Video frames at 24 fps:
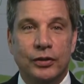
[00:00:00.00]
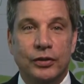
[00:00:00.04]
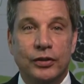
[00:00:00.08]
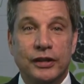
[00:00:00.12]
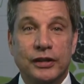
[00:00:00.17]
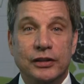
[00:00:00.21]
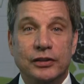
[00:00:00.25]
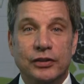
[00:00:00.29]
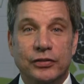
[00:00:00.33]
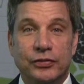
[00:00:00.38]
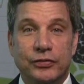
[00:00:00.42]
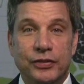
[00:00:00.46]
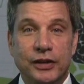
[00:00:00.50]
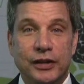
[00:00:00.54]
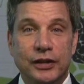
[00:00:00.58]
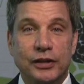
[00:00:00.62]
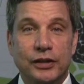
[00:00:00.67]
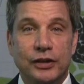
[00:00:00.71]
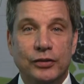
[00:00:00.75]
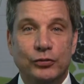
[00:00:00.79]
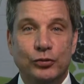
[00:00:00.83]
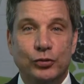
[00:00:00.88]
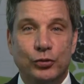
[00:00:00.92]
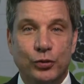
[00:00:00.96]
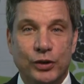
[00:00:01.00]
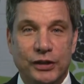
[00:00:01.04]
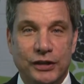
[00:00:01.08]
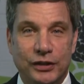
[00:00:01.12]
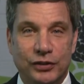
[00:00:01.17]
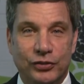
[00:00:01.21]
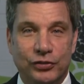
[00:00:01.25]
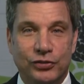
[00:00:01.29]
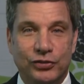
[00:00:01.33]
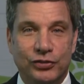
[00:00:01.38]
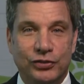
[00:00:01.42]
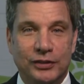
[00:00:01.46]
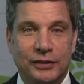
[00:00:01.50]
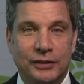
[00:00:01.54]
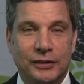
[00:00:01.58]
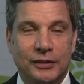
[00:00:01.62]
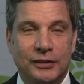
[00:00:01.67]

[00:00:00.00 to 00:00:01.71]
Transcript: the definitive treatise